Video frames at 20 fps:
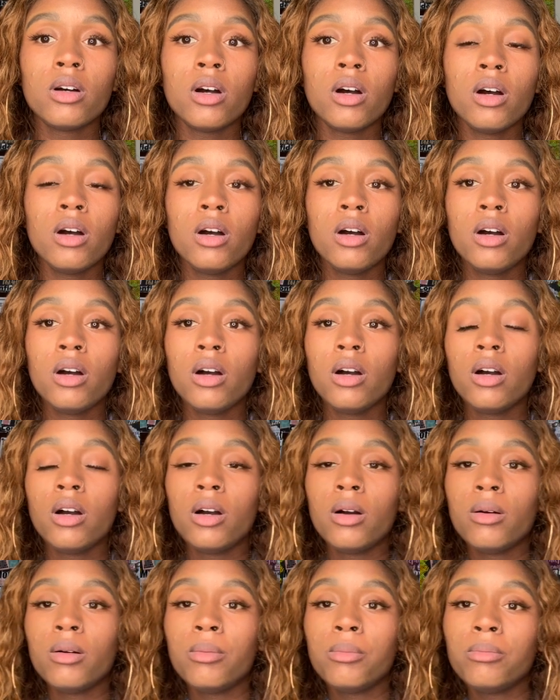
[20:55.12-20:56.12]

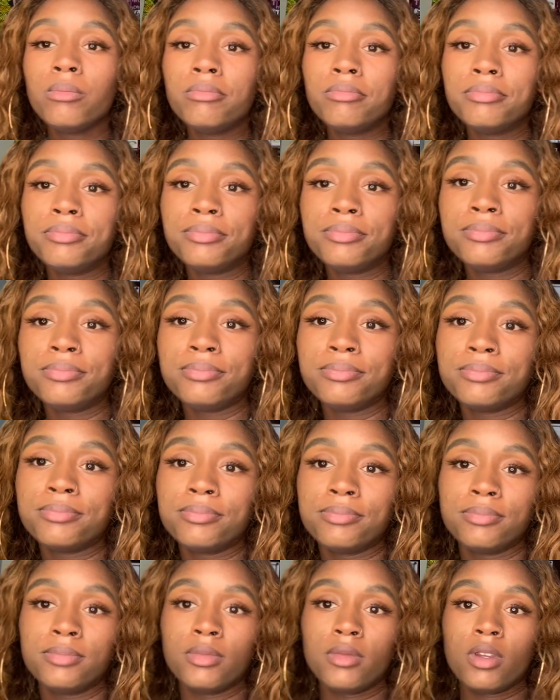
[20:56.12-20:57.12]
Um.
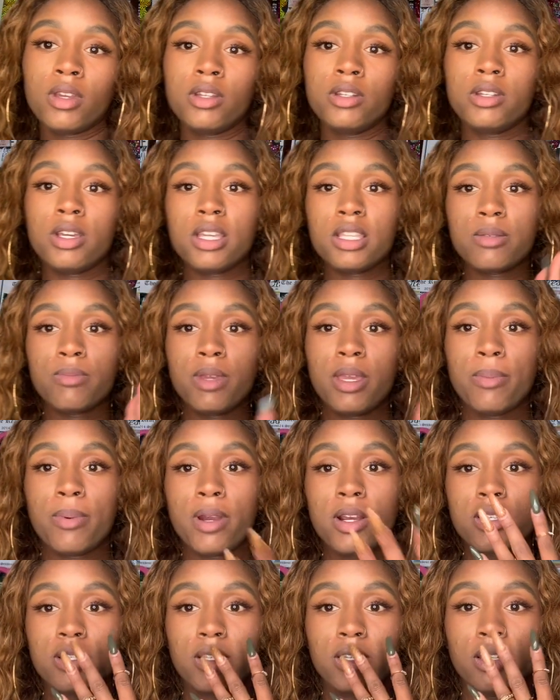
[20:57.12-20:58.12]
Just me
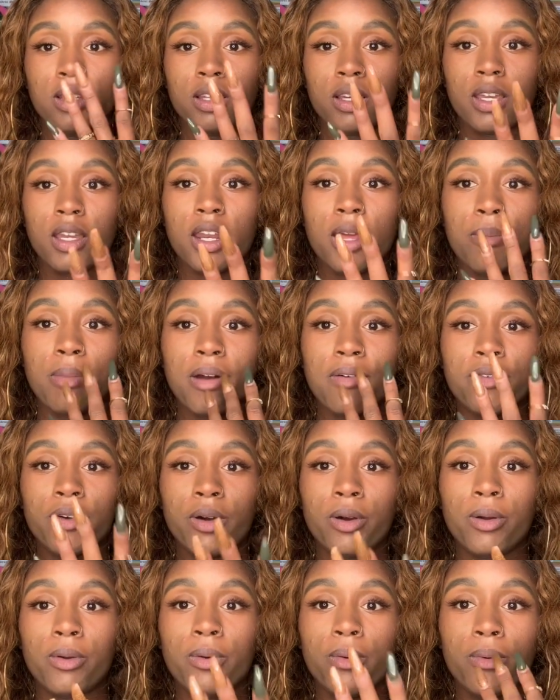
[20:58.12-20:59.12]
personally looking at my
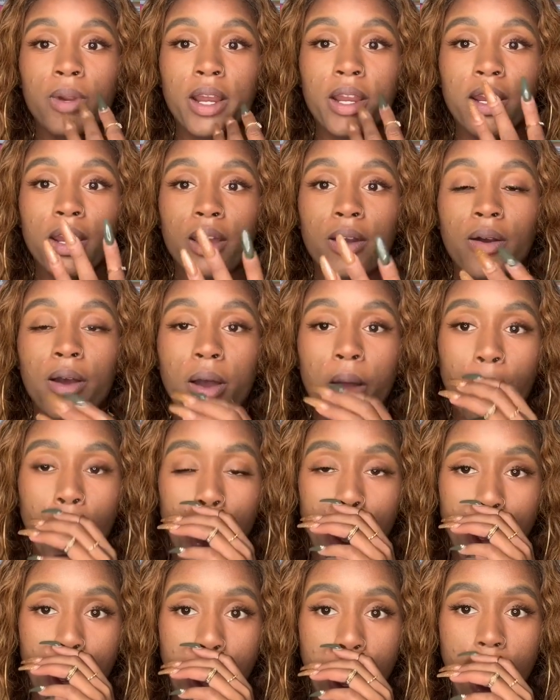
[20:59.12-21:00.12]
phone right now,
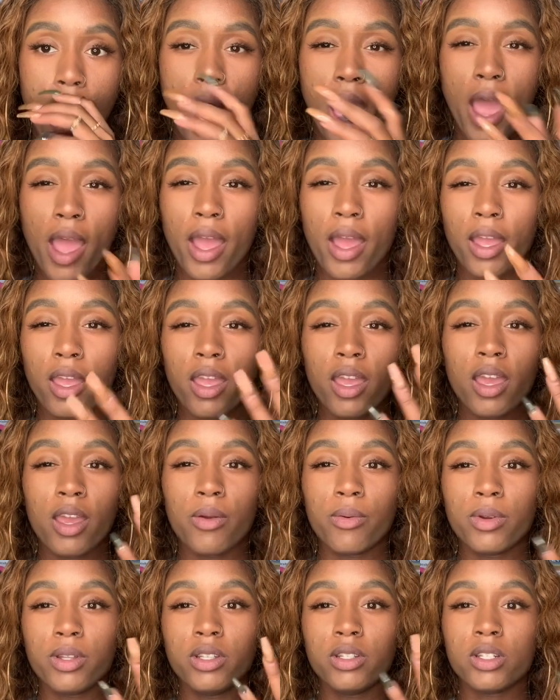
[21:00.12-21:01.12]
I
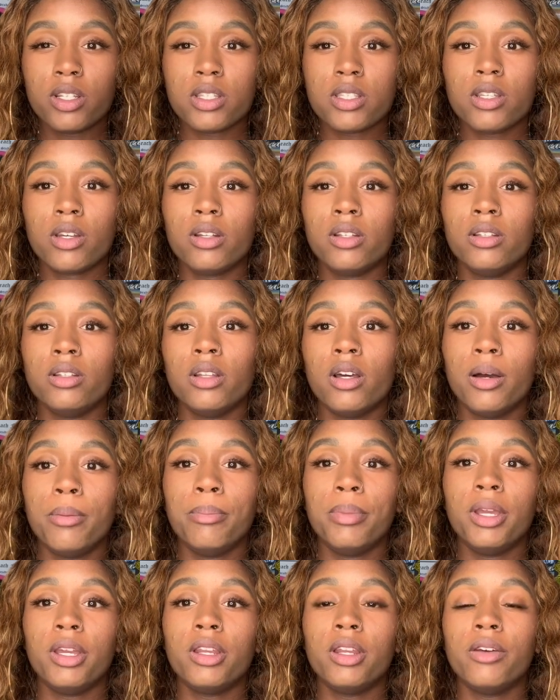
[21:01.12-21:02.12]
can't really just tell a
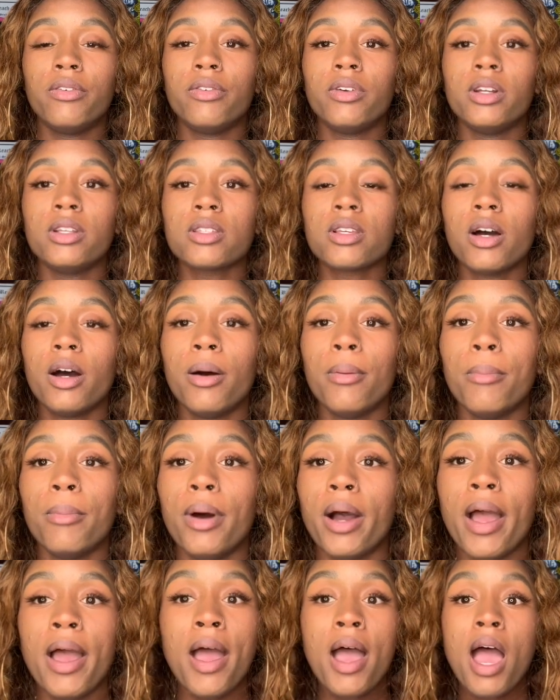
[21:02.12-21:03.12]
big difference. Um,
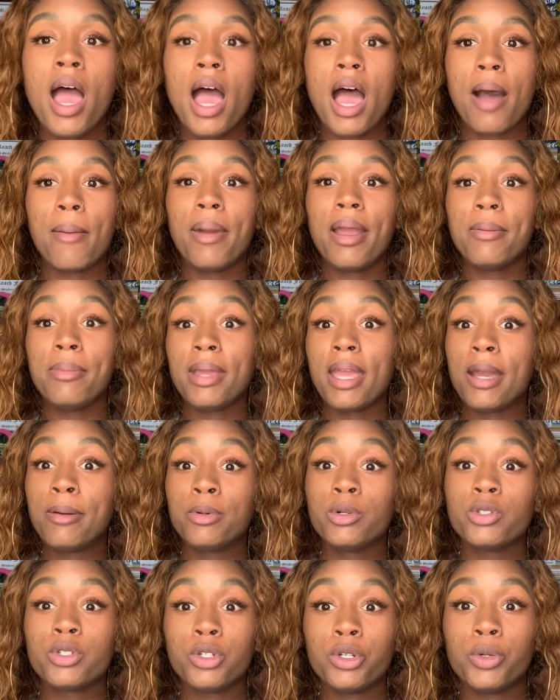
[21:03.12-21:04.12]
but I may be
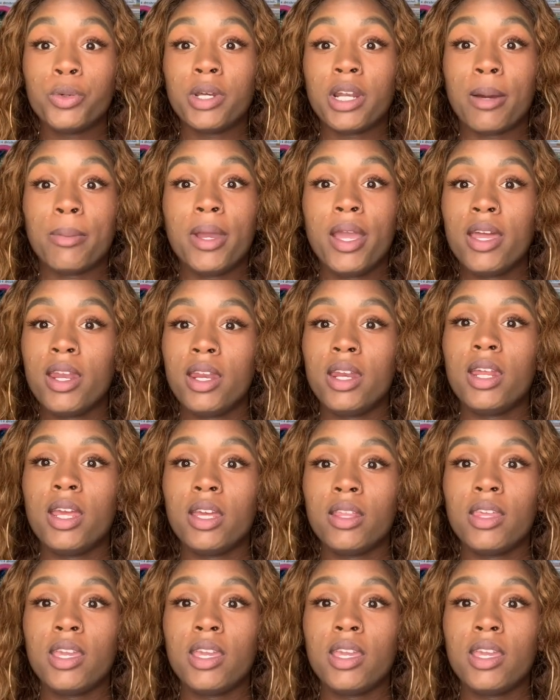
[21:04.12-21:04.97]
able to when I'm editing